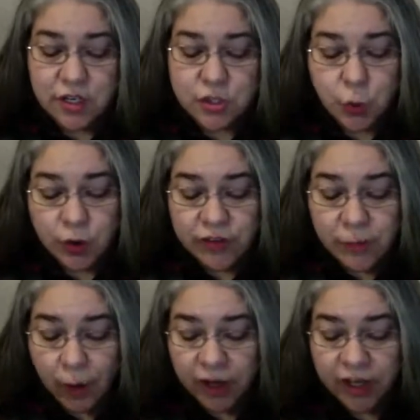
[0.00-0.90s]
Toward
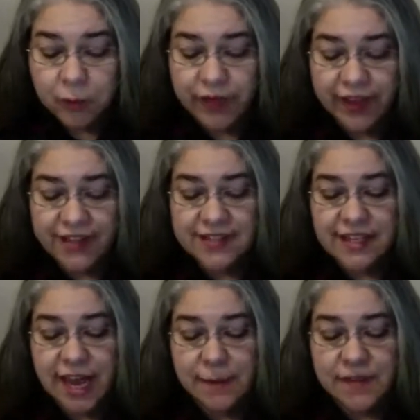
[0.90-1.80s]
the marketplace
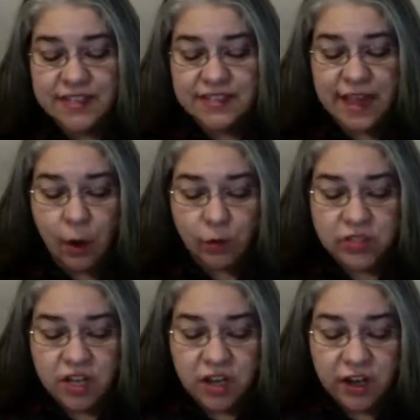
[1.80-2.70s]
came the sound
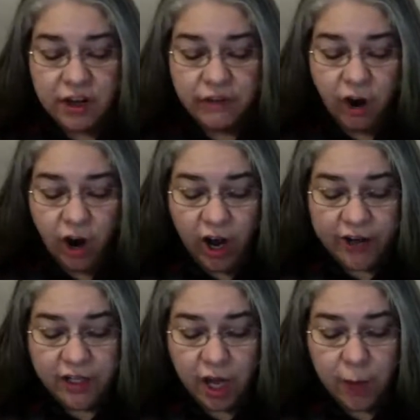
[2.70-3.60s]
of
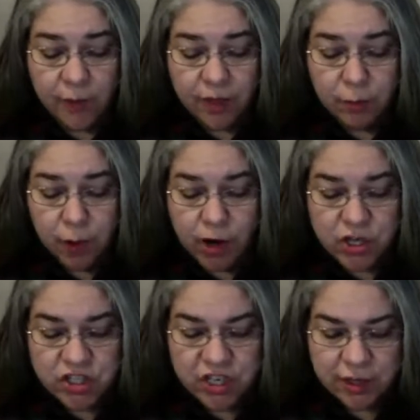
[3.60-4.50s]
oncoming
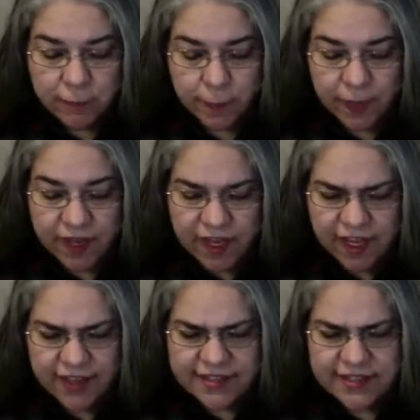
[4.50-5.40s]
marching.
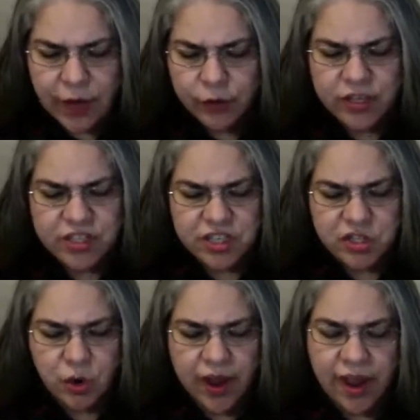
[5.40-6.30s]
It sounded to
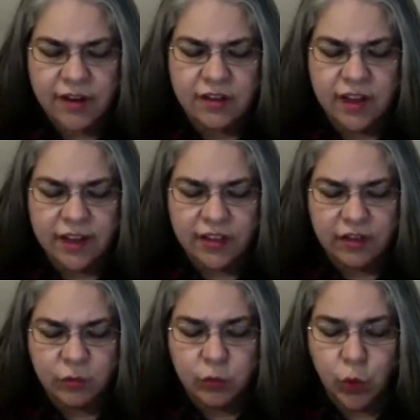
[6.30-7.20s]
Johanna like
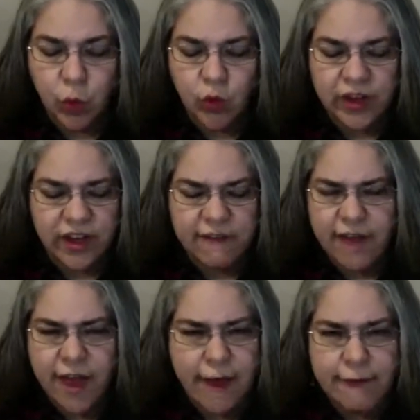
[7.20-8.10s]
the rolling of
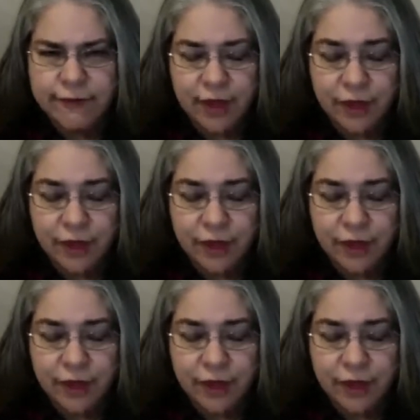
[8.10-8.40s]
heavy